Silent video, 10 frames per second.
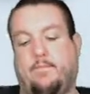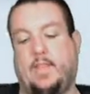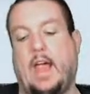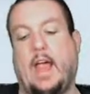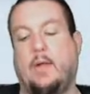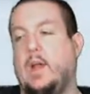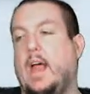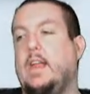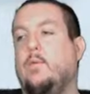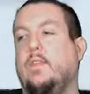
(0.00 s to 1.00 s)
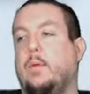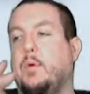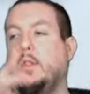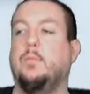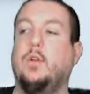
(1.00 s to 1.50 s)
And what I did was I put
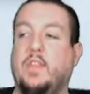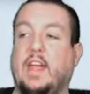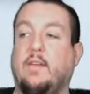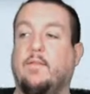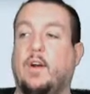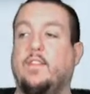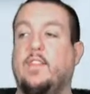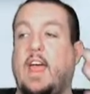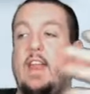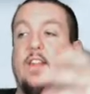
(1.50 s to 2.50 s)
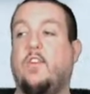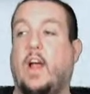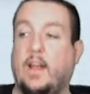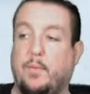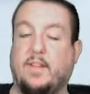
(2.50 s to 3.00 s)
the blue thing in first, then
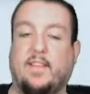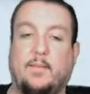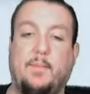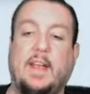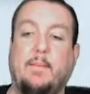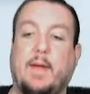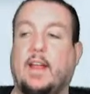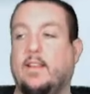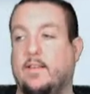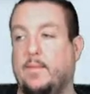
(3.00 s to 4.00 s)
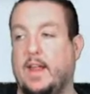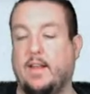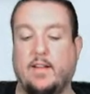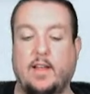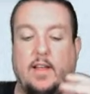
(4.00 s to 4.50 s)
tried to put the spinny mechanism in,
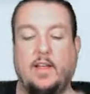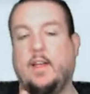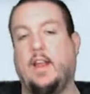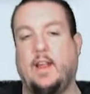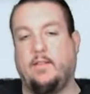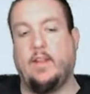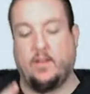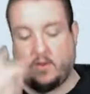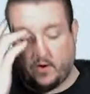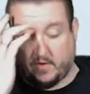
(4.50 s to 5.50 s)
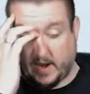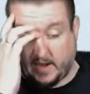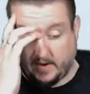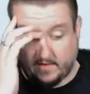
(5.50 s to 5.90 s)
and it didn't do it right.